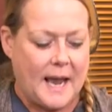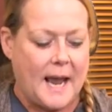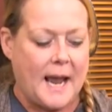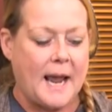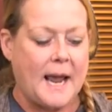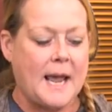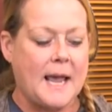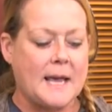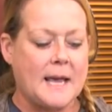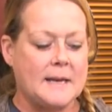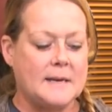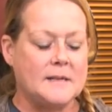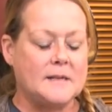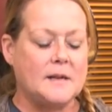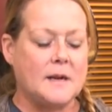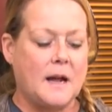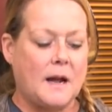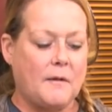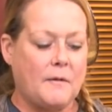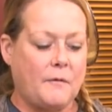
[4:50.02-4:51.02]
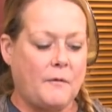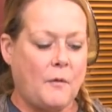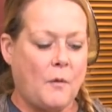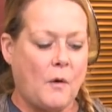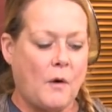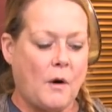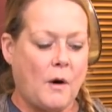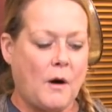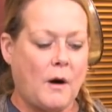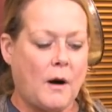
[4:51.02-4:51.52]
and
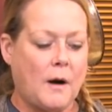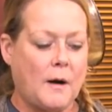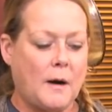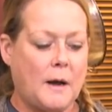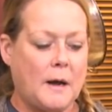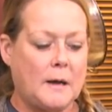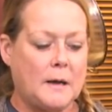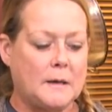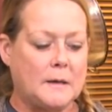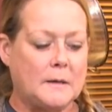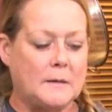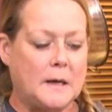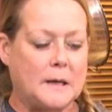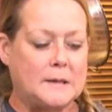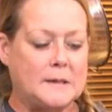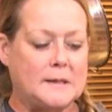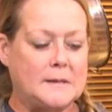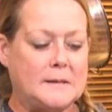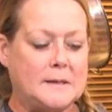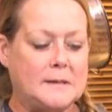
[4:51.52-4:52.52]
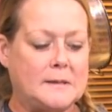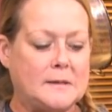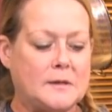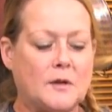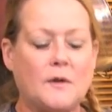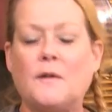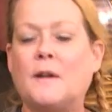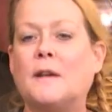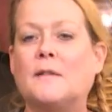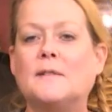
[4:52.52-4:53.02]
for a
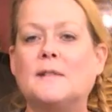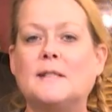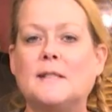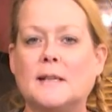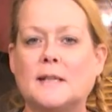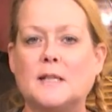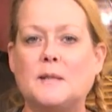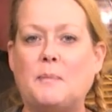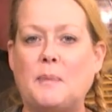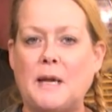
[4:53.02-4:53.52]
serving of 6